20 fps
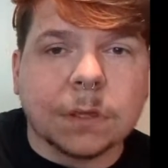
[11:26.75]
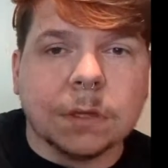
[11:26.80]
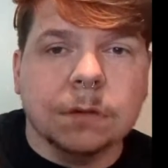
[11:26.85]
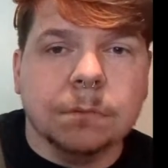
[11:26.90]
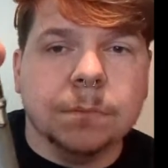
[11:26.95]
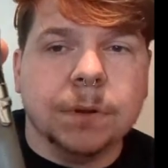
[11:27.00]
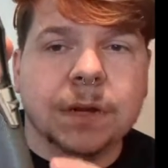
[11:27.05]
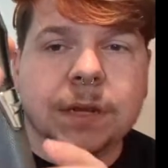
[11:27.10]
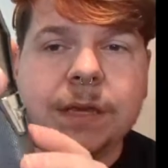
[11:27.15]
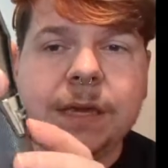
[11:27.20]

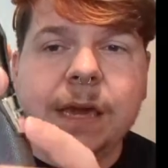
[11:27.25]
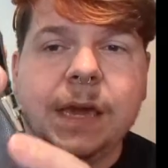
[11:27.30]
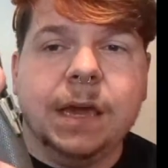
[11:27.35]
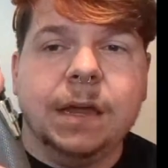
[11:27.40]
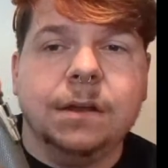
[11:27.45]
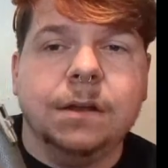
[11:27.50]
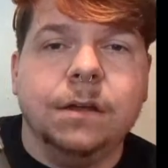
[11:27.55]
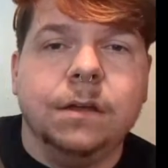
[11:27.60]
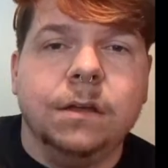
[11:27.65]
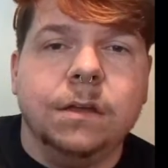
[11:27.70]
But
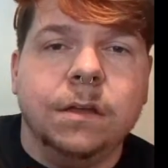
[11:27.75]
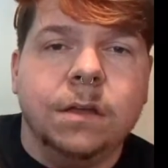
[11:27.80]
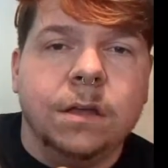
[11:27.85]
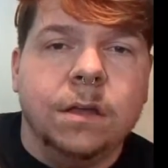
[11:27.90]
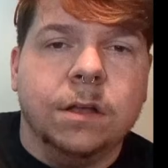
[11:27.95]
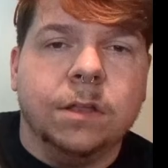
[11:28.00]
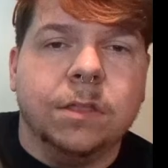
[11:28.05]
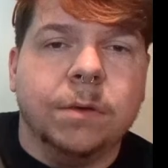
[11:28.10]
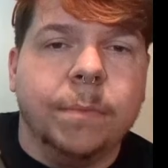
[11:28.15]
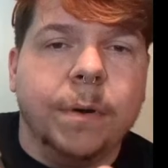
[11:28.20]
again,
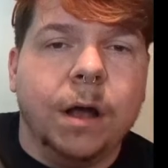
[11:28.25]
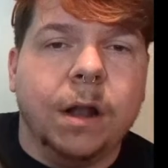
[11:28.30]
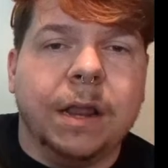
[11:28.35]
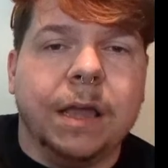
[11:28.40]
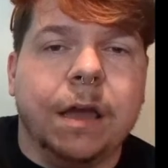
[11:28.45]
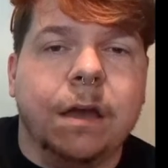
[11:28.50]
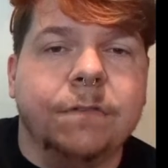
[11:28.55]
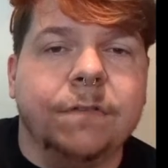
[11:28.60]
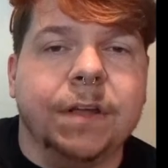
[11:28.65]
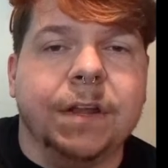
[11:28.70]
the body
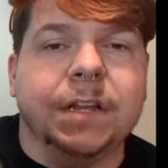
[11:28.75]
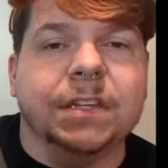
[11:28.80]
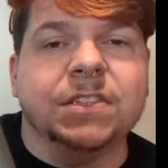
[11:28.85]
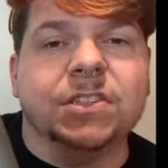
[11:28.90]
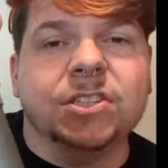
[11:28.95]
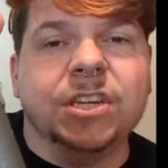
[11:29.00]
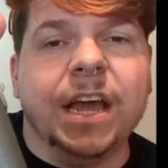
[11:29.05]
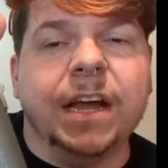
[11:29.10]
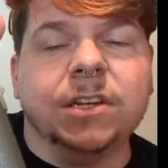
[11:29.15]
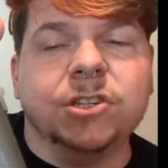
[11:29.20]
of it is
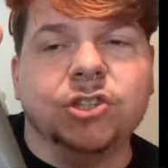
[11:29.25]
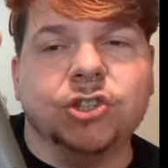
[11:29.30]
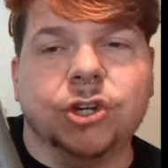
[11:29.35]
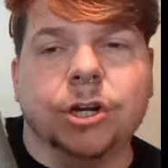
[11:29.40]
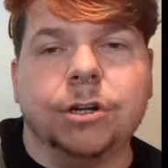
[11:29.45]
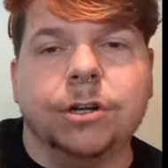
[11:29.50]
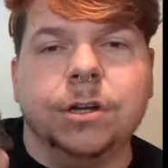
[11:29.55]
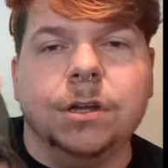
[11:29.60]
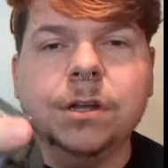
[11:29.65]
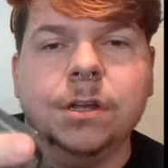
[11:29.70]

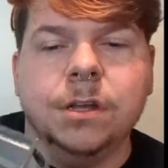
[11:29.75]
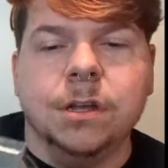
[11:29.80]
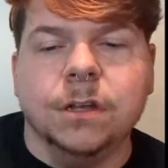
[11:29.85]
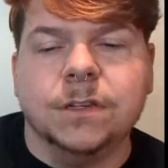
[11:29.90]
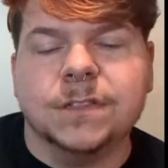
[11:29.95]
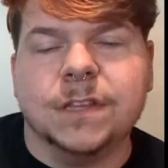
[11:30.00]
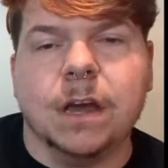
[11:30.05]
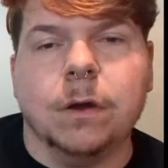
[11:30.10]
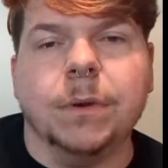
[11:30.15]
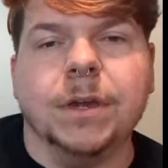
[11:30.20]
textured,
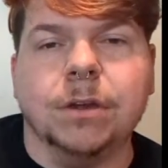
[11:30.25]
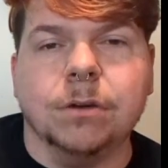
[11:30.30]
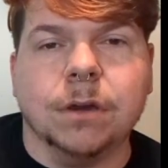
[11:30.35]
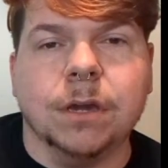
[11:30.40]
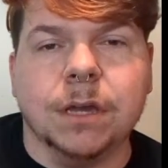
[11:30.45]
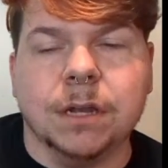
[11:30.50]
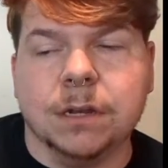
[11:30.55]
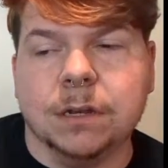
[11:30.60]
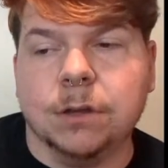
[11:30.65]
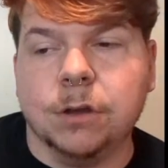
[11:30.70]
so that way you can
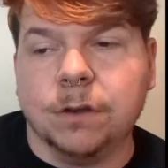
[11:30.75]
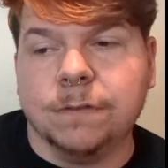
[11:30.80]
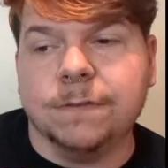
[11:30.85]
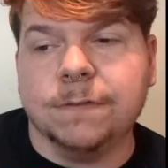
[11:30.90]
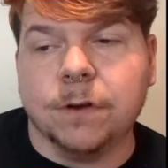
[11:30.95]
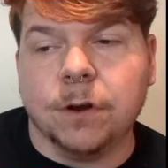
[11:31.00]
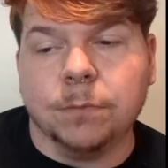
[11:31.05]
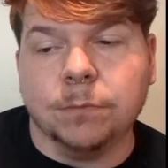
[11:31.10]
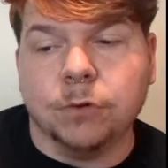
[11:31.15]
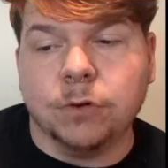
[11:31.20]
get a good
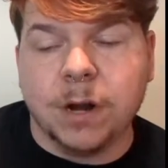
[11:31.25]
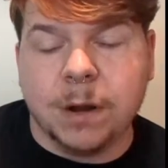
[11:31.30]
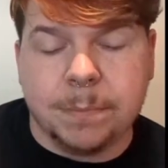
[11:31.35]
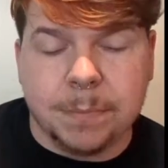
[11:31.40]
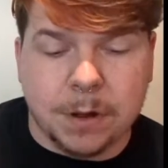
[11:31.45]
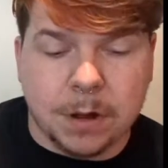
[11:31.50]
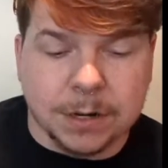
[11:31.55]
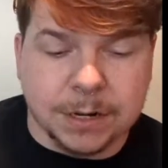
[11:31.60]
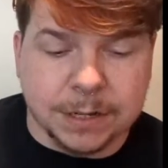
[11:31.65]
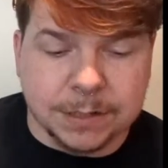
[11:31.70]
firm grip
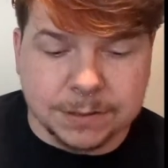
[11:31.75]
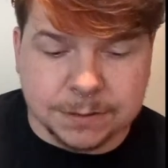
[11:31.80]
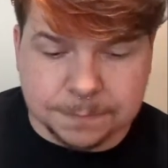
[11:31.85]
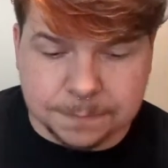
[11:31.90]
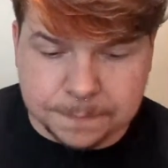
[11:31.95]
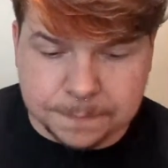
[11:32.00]
on it.